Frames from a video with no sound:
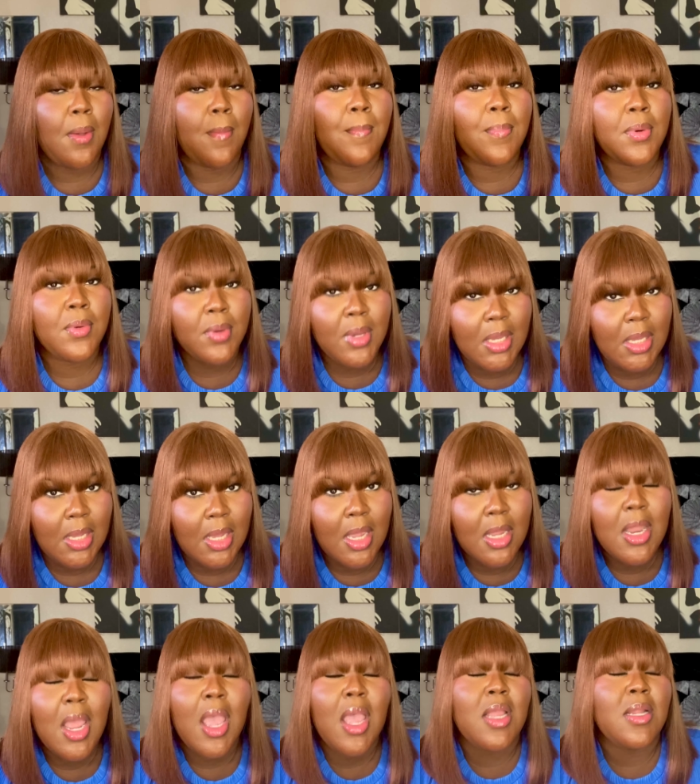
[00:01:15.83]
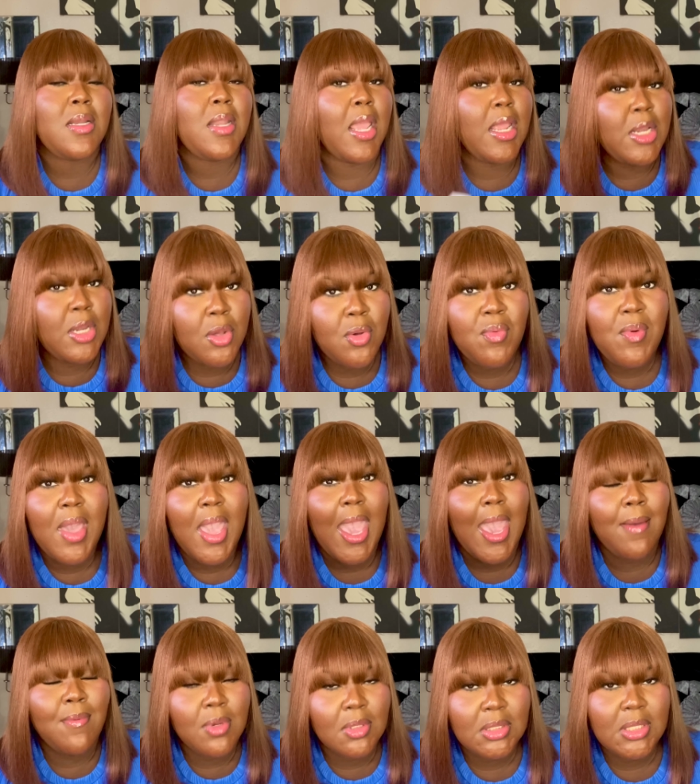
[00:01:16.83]
brand, they do
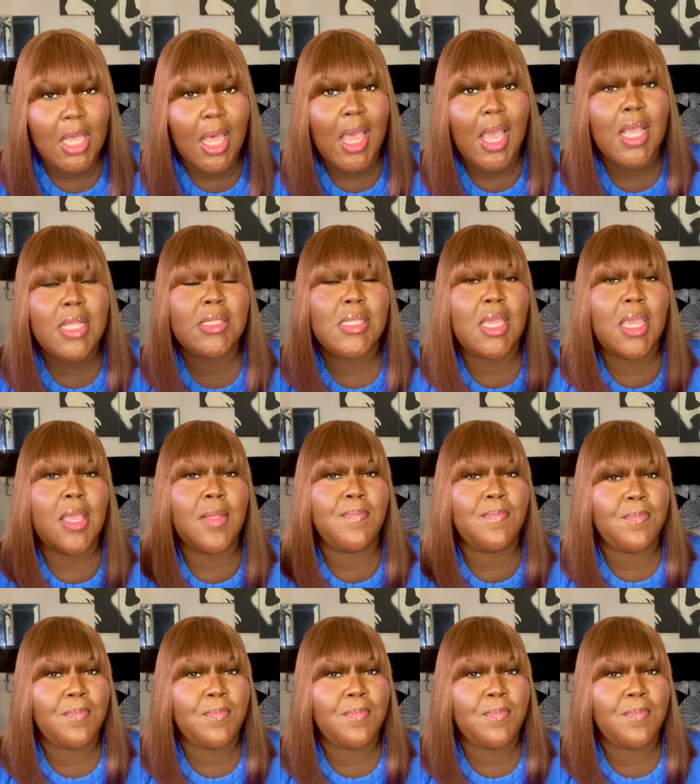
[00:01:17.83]
advertise and